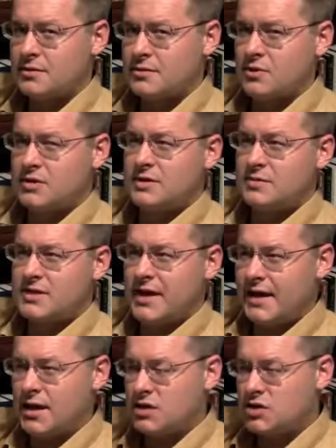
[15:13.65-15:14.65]
The Muslims
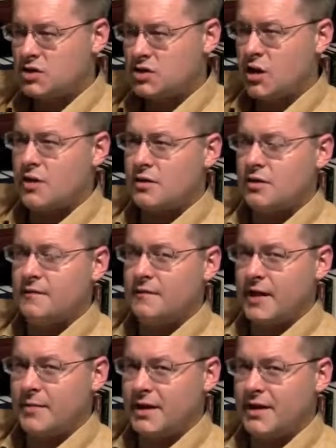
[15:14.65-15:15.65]
had slaughtered her
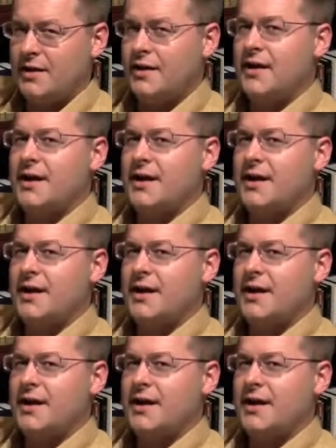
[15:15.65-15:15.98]
family,